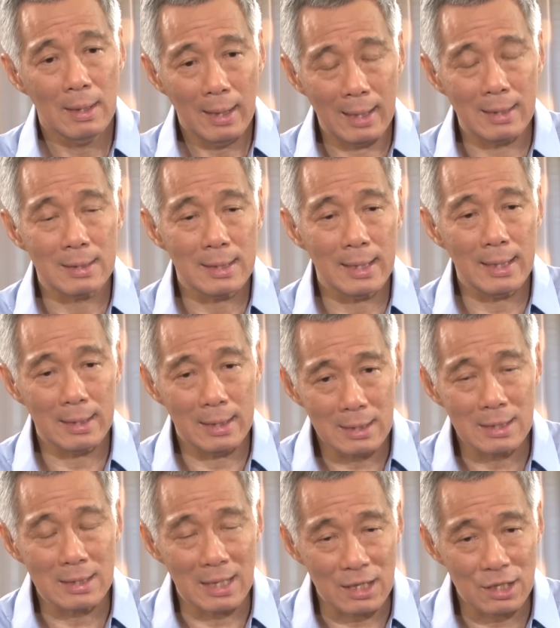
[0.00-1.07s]
and say,
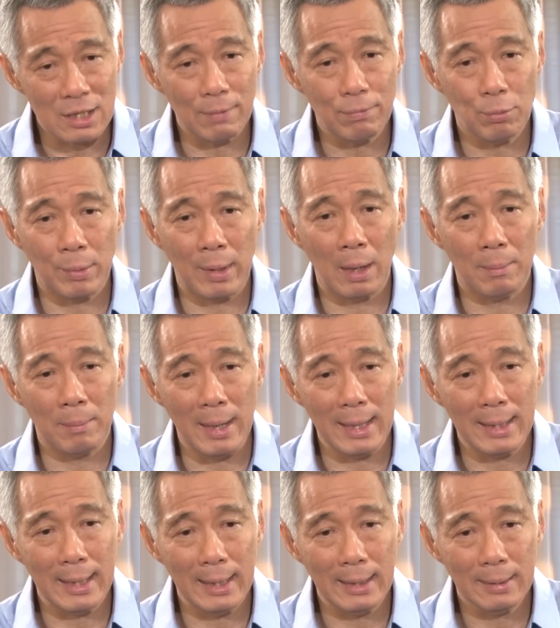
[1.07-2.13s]
this is a shift we are
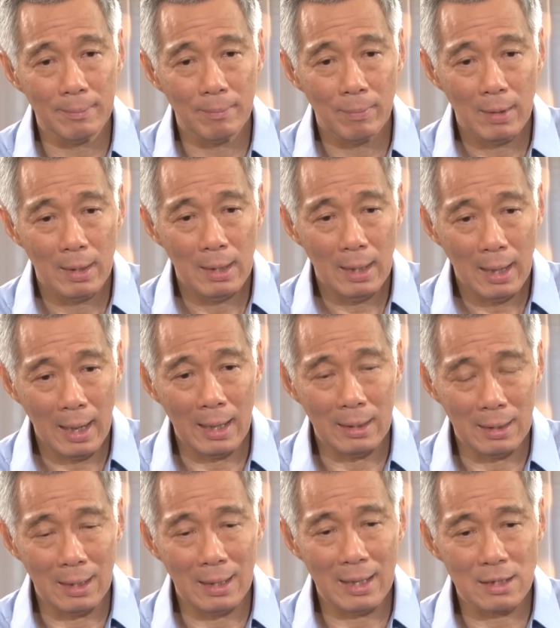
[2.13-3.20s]
making,
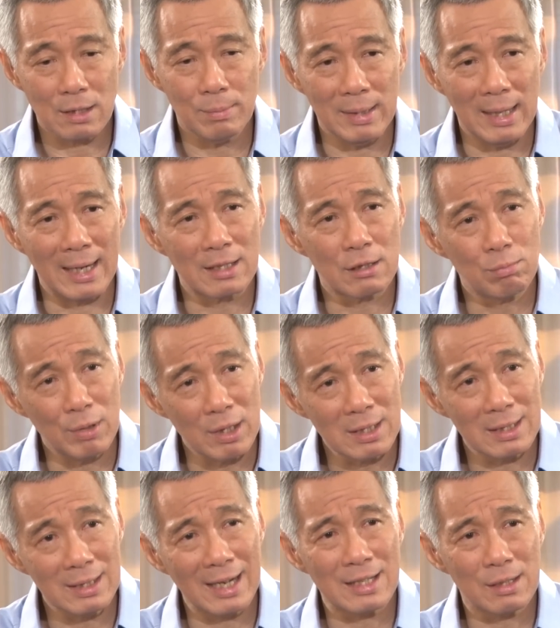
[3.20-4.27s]
and let's be
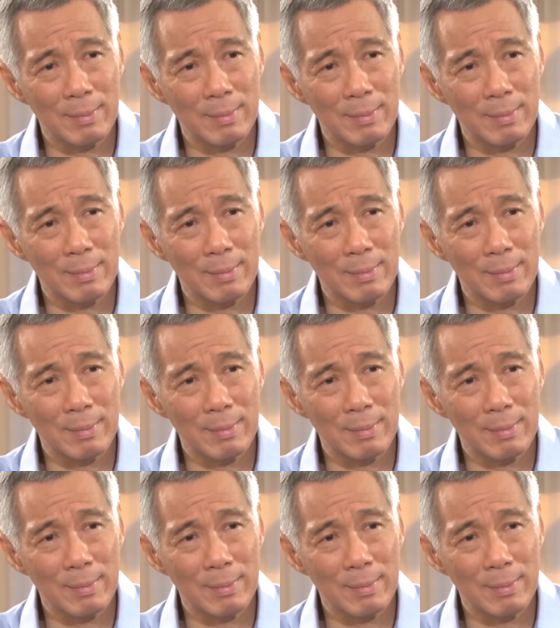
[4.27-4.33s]
explicit,